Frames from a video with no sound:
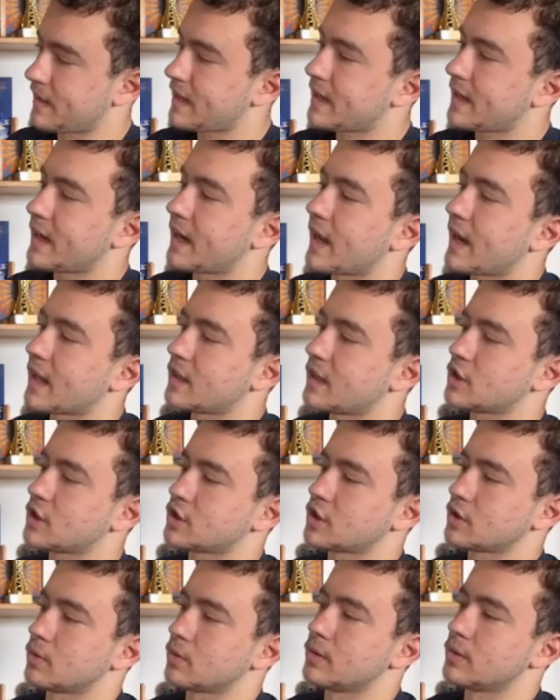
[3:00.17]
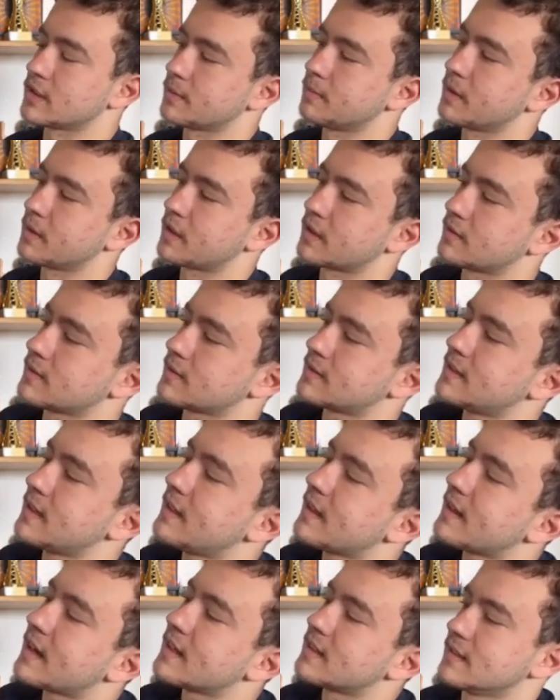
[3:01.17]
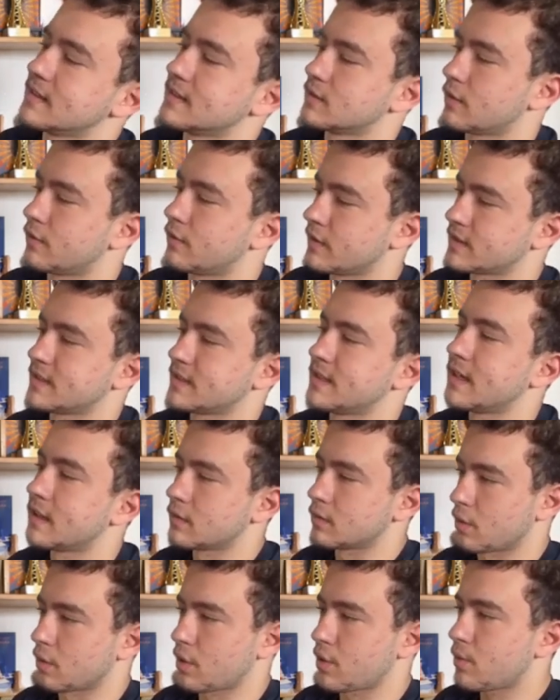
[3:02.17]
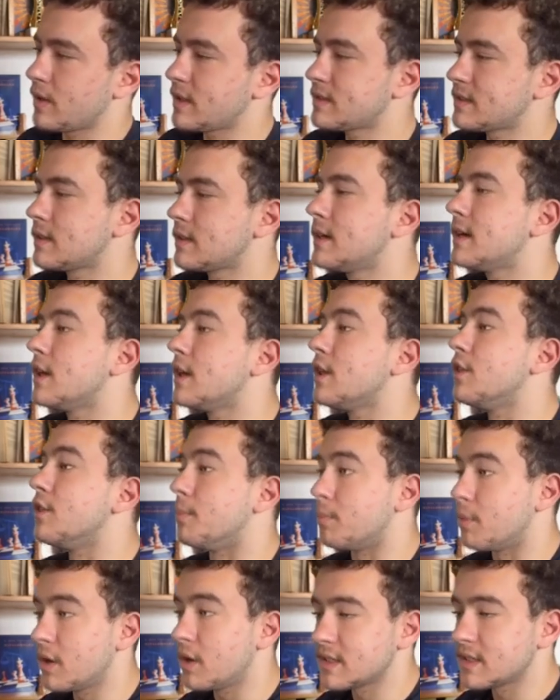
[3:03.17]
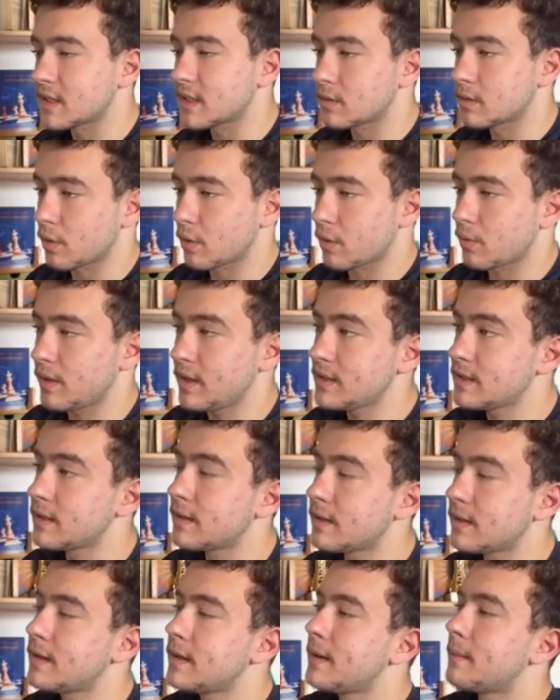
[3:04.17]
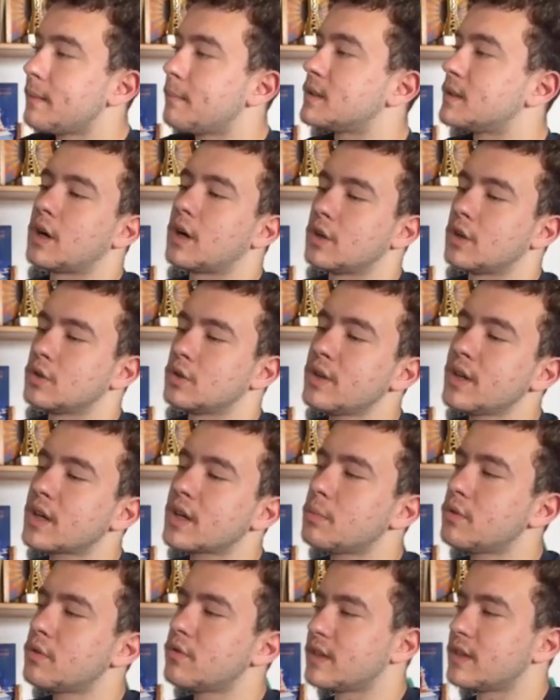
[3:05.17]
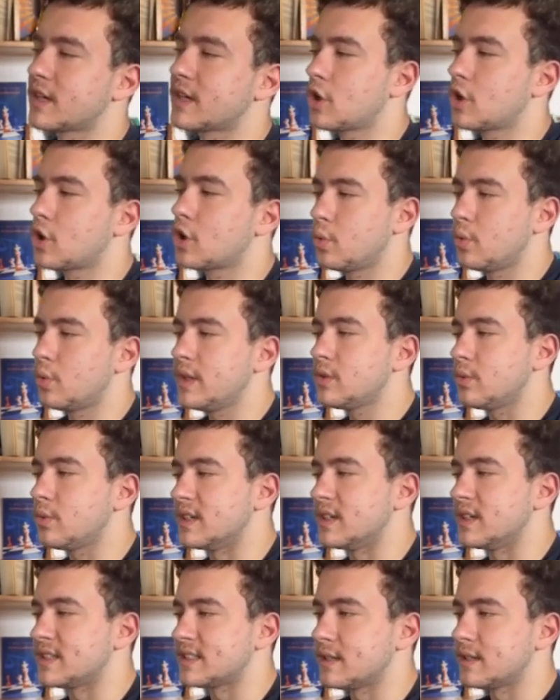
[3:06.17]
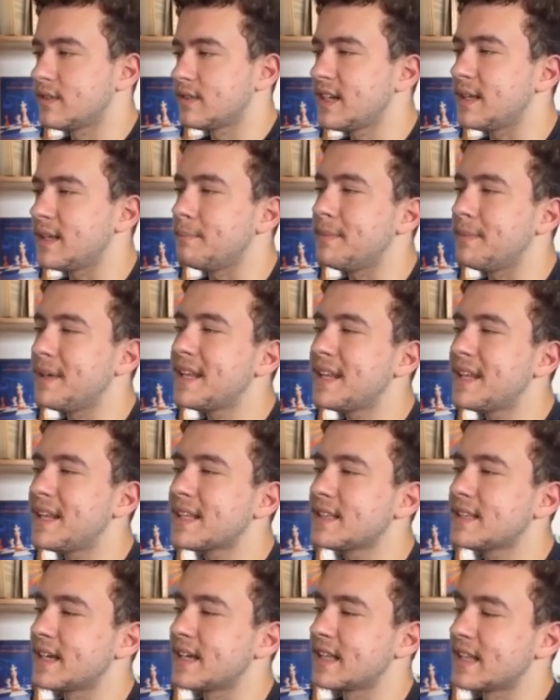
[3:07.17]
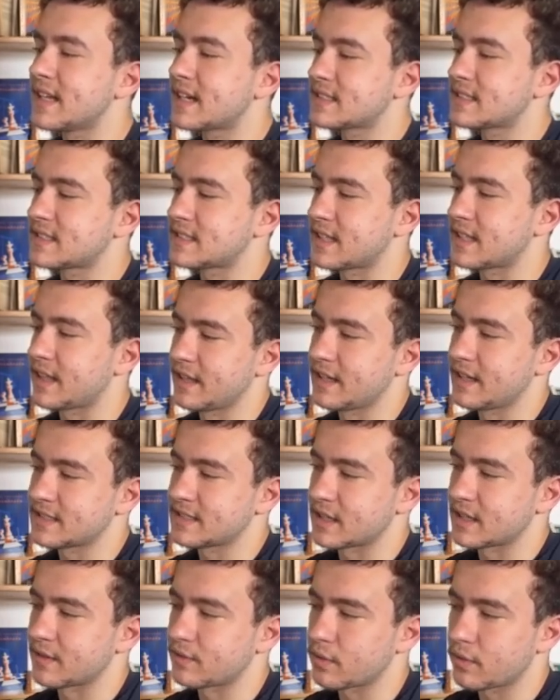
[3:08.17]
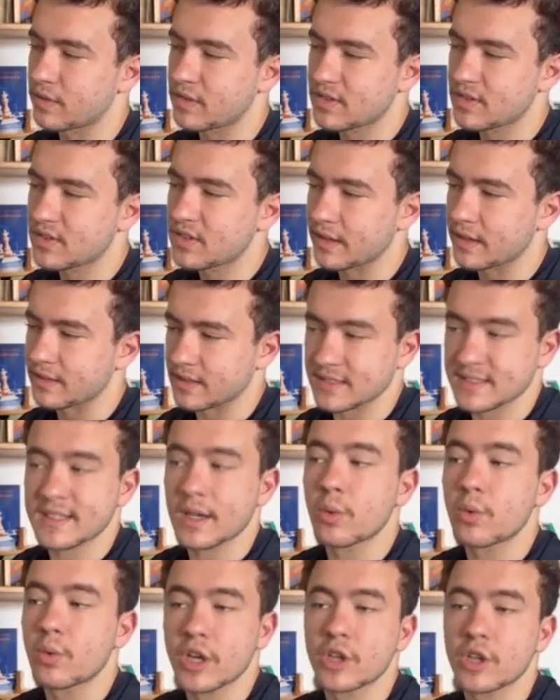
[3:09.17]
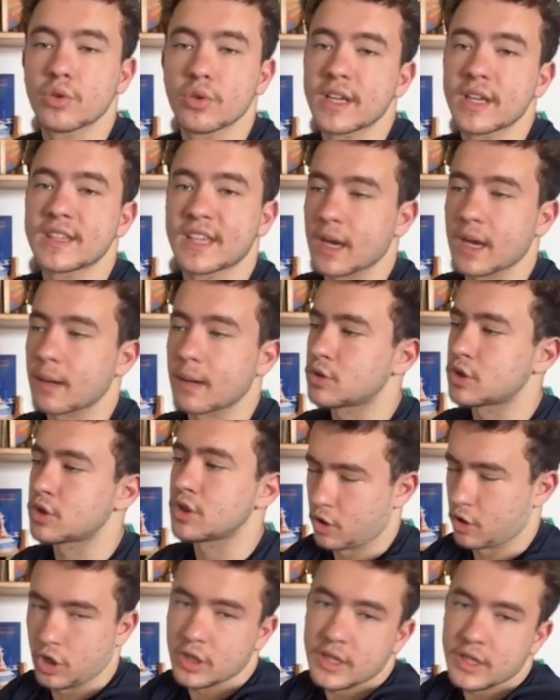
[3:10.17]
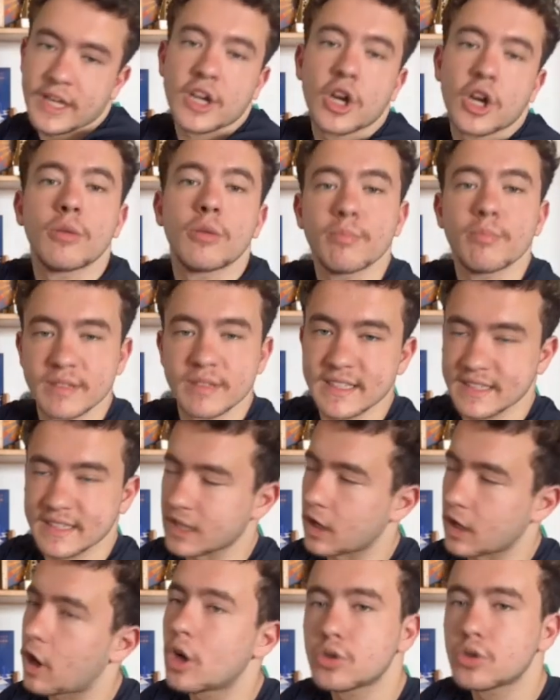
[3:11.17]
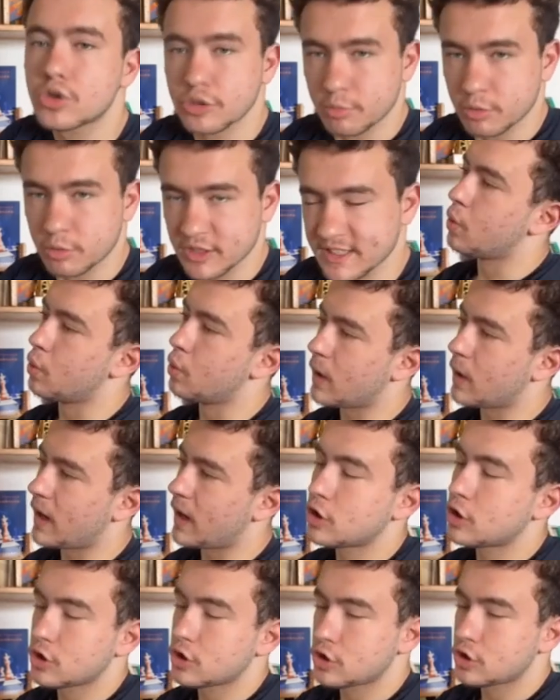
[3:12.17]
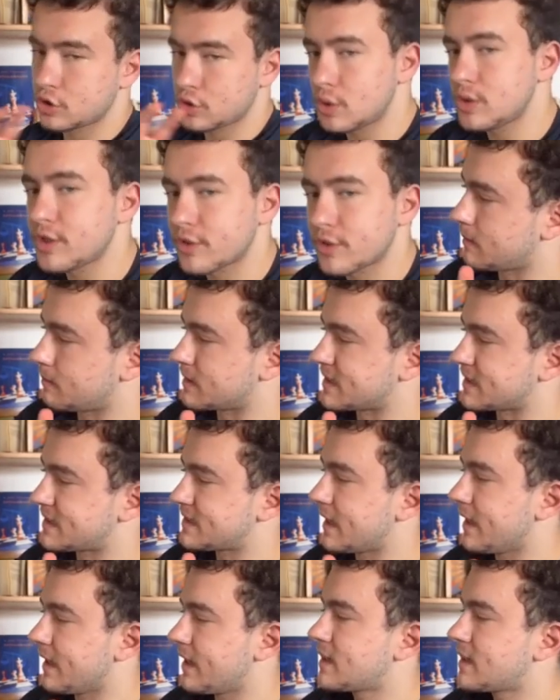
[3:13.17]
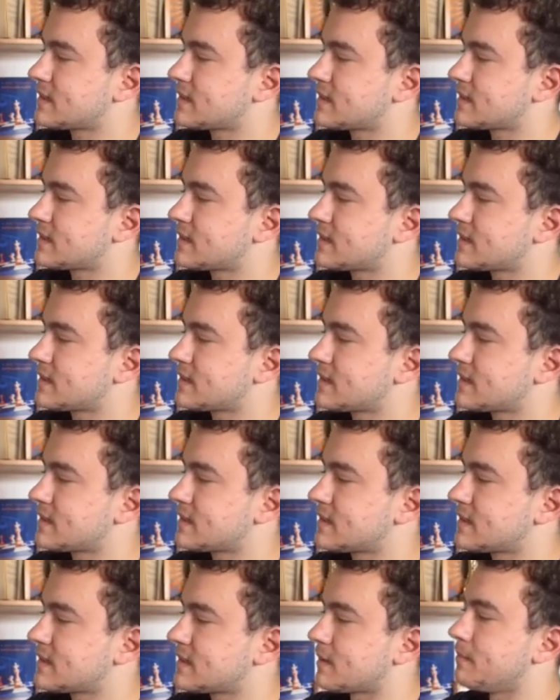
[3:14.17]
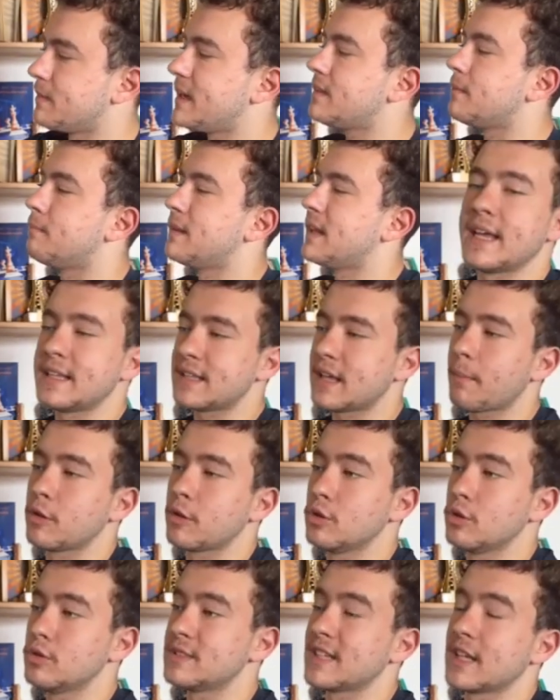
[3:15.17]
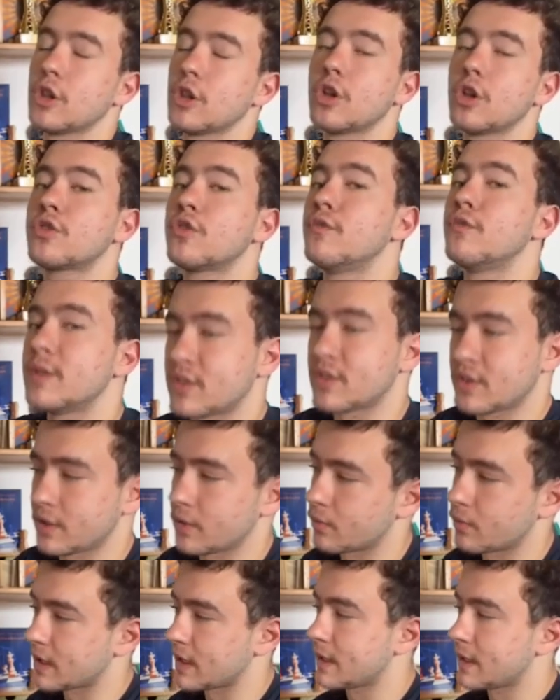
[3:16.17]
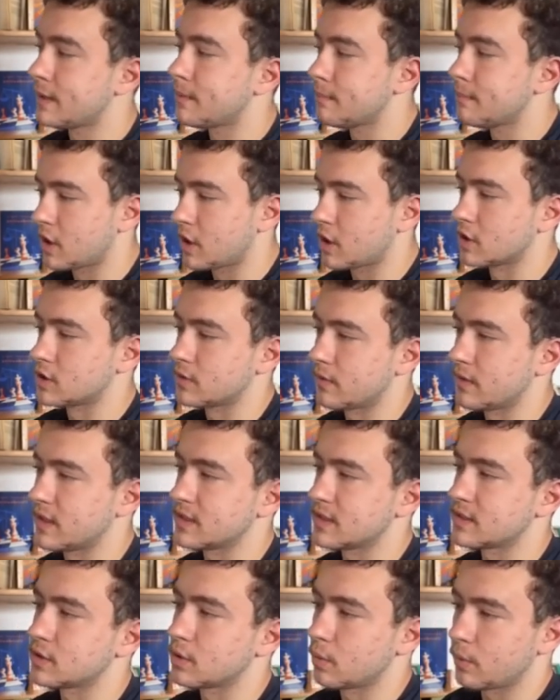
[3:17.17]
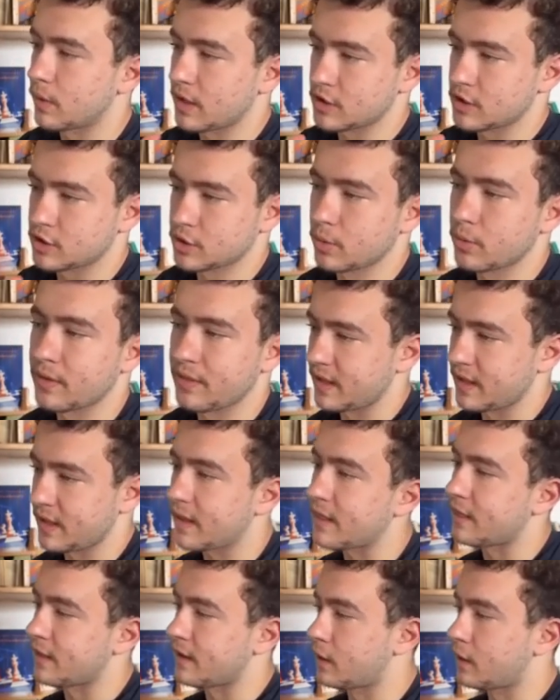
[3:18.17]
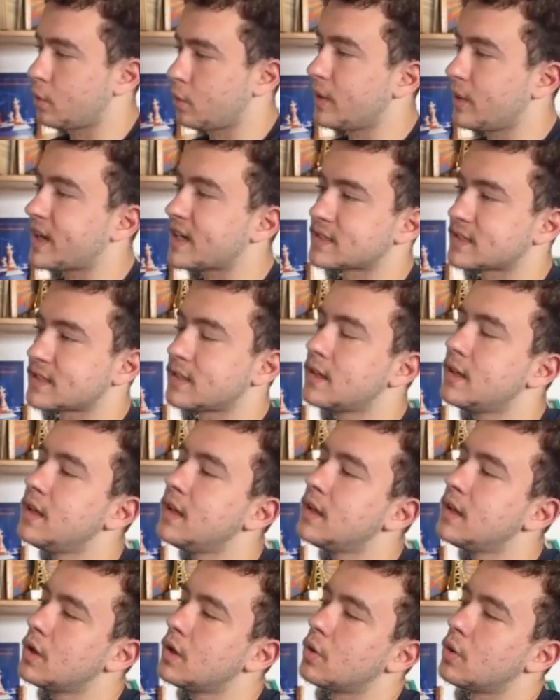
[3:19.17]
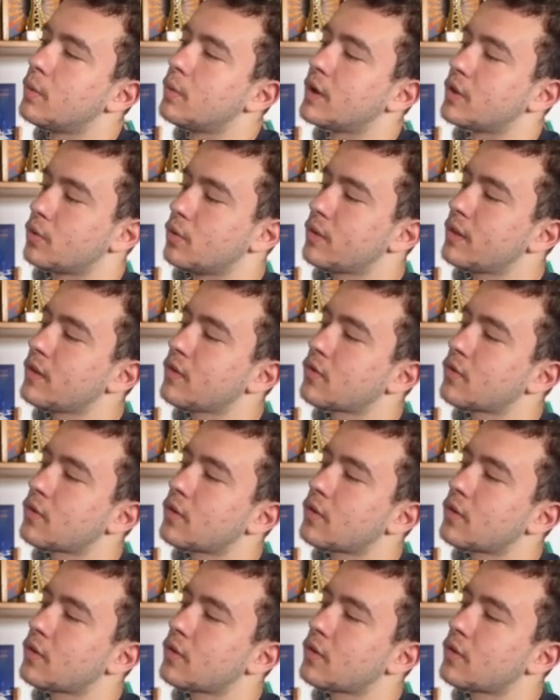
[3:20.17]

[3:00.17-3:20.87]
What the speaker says: in addition to this, because you see the knight is obviously under threat, the pawn is under threat, but doing a move like queen to e7 immediately neglects the safety of this knight. It's now going to get captured like completely 100%. Two different mistakes that made black end up lose a lot of material because of this. So I'll show you the quickest way to do this.